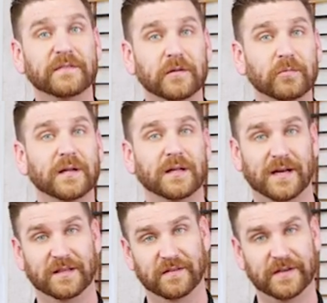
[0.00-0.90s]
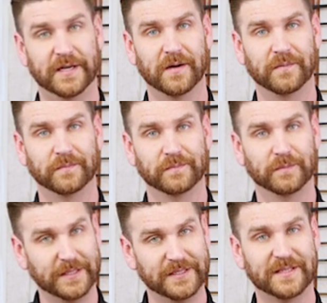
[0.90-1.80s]
If you really like the video,
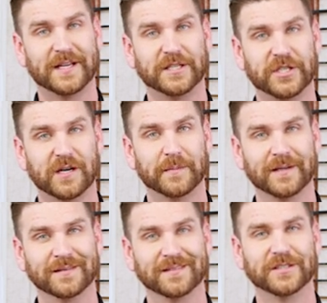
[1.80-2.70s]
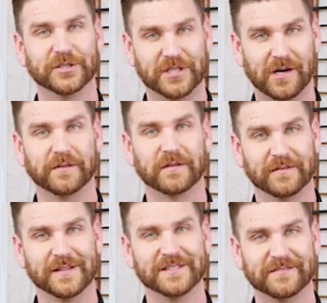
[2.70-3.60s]
please hit that share button to share with your
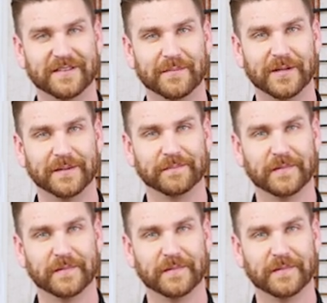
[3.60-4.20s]
friends and family.